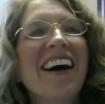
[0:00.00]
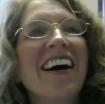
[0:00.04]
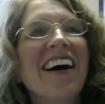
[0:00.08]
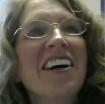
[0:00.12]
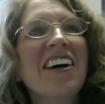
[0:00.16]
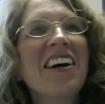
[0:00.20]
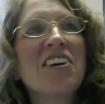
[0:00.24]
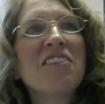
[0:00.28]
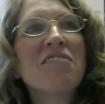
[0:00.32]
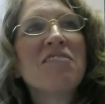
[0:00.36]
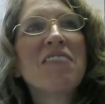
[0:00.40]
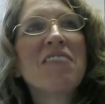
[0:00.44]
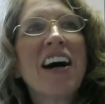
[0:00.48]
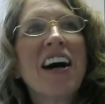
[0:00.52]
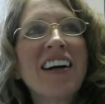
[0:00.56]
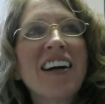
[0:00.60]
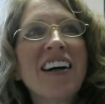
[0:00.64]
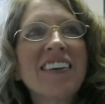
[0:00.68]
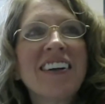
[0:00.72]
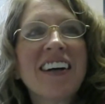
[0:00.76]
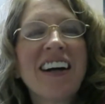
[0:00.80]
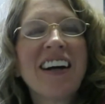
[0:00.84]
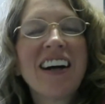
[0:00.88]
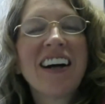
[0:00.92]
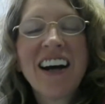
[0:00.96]
I
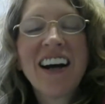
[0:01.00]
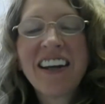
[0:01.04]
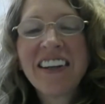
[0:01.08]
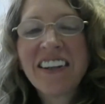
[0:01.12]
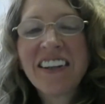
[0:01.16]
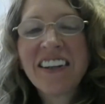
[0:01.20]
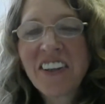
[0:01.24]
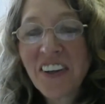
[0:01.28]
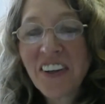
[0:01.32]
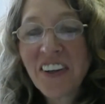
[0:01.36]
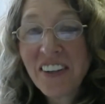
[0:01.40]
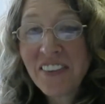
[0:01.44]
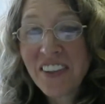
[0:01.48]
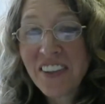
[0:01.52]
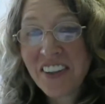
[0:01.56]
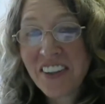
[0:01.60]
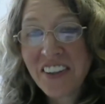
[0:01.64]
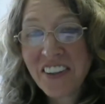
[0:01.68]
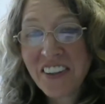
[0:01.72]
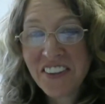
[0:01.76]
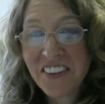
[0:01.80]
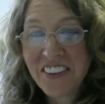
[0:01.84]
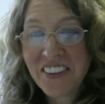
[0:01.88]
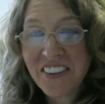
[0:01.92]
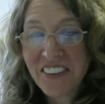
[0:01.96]
agree with
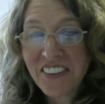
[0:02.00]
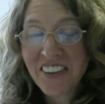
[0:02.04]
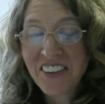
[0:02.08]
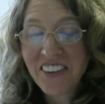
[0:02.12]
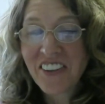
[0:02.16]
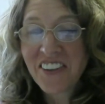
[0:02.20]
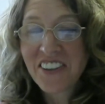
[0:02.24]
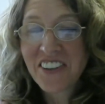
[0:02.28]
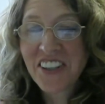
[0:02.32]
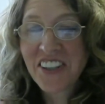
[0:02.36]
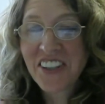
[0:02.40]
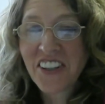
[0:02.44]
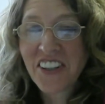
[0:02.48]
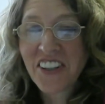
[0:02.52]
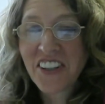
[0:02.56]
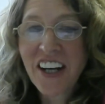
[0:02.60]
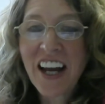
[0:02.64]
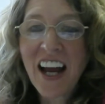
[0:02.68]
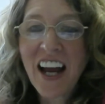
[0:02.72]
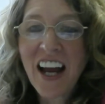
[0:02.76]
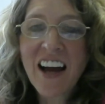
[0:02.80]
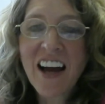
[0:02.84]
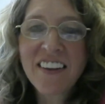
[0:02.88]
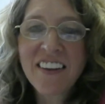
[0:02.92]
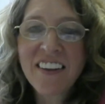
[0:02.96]
you to a large
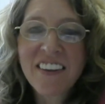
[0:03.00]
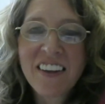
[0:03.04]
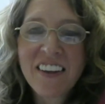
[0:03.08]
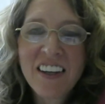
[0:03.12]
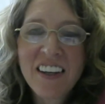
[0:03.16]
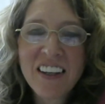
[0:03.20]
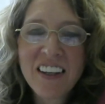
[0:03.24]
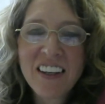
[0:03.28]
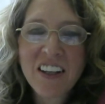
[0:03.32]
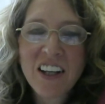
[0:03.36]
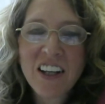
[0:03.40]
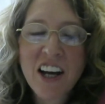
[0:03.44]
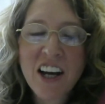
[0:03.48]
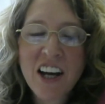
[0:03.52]
degree. I think